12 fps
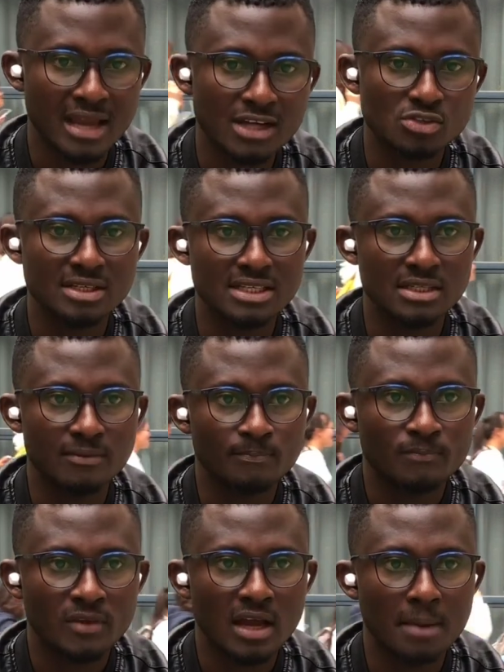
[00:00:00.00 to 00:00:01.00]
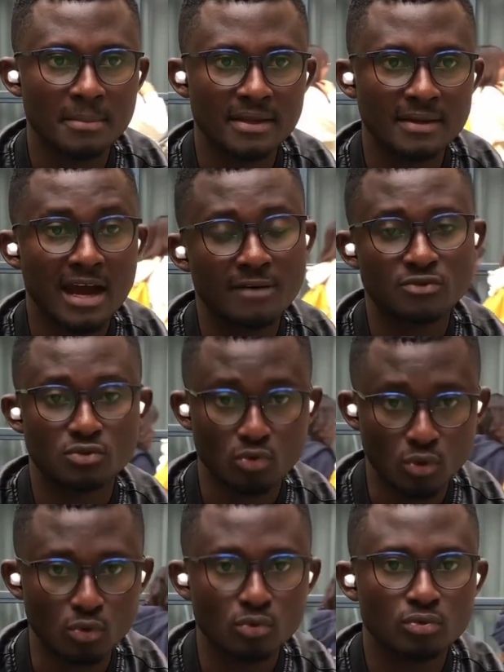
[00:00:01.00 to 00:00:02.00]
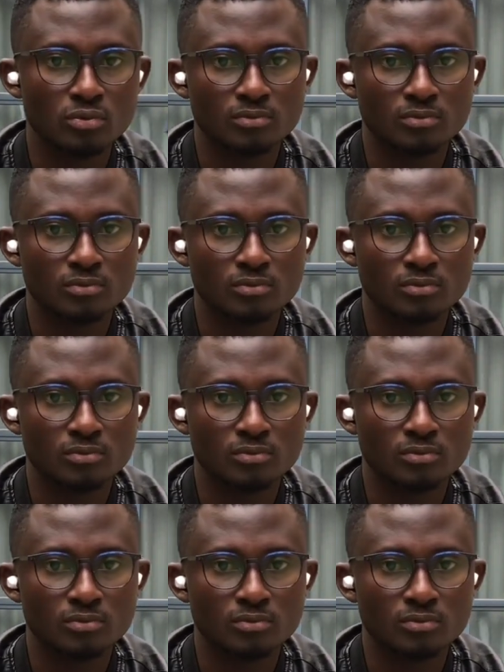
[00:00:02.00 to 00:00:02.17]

actually have to know